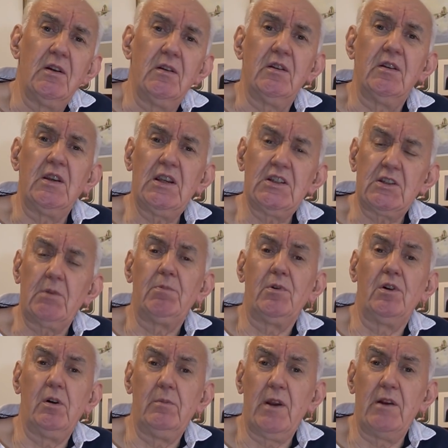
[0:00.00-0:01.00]
the
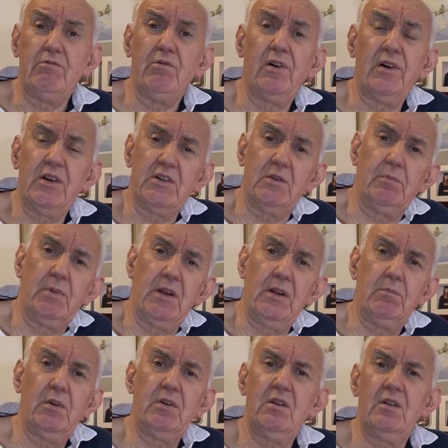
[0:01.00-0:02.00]
SWR may rise a
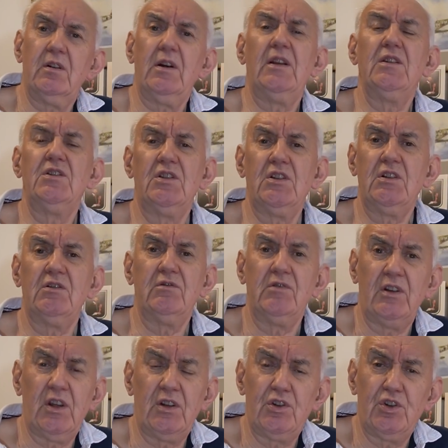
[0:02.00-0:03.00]
bit, but your
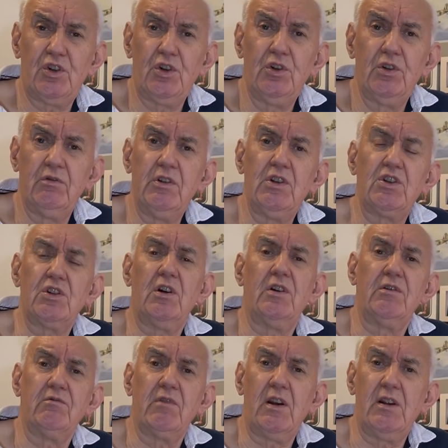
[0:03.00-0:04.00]
antenna tuner
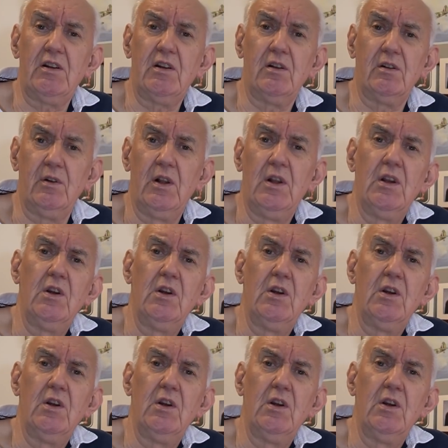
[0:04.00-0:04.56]
inside the radio,